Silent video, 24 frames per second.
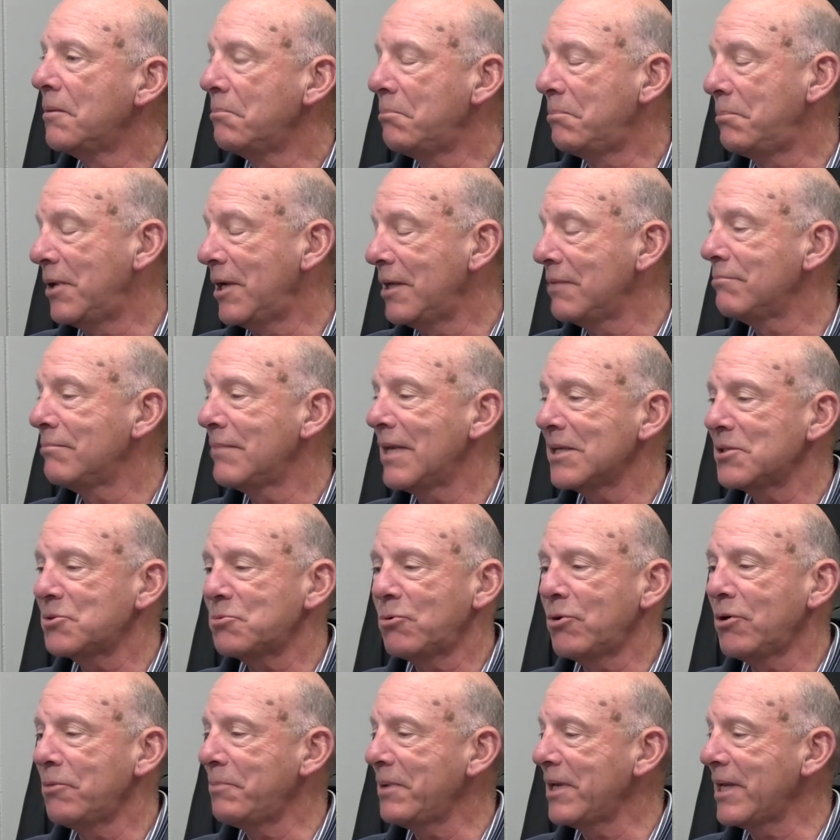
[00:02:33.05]
But that's
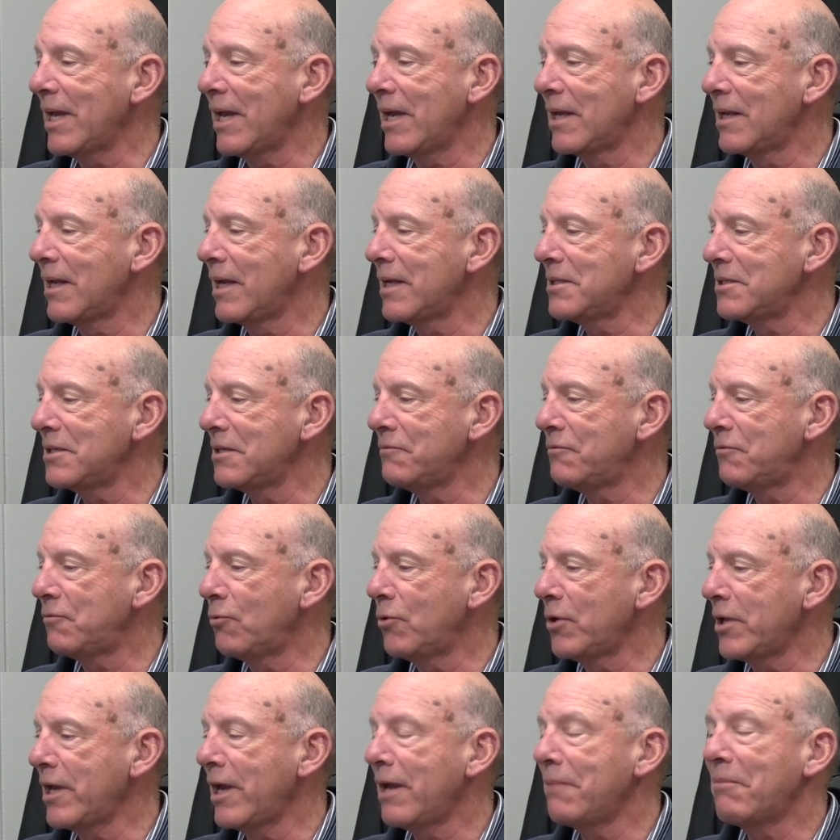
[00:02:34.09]
where it began,
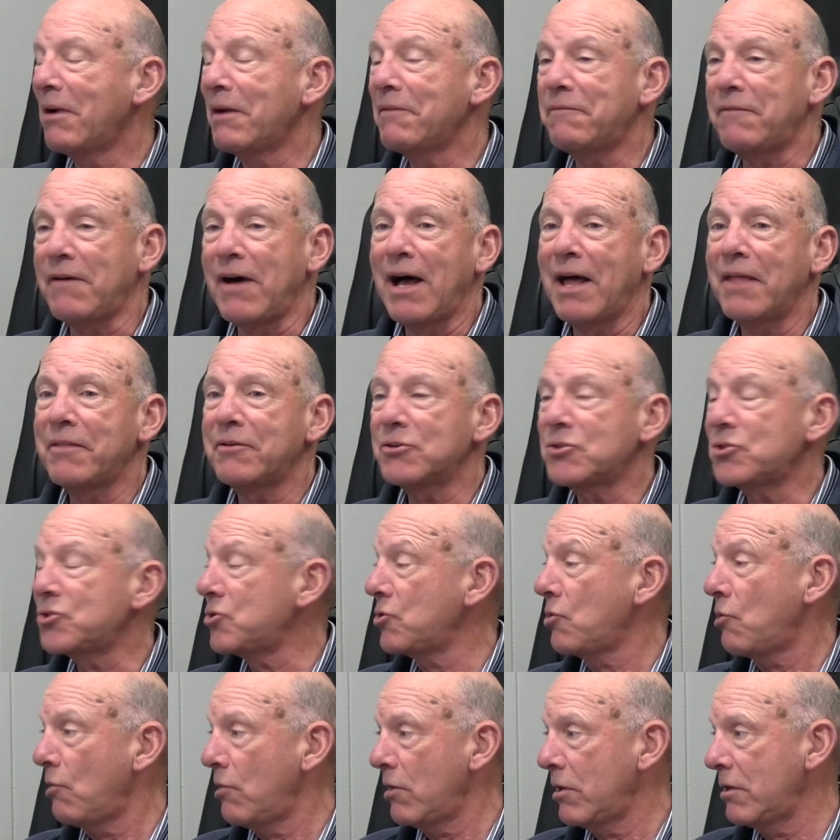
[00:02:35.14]
1948. My father
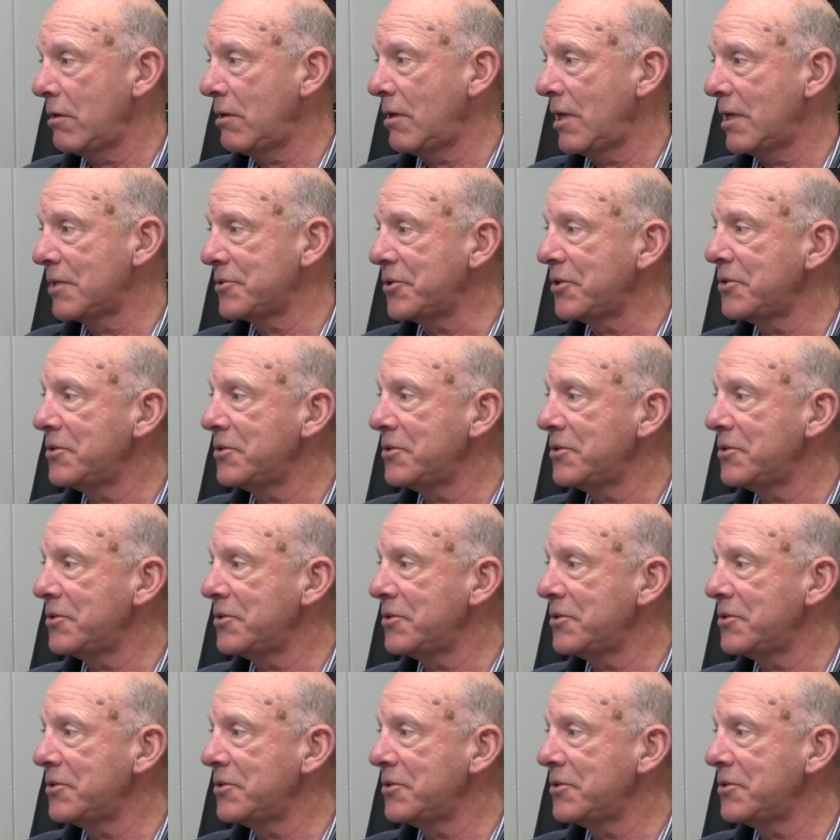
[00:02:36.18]
started as a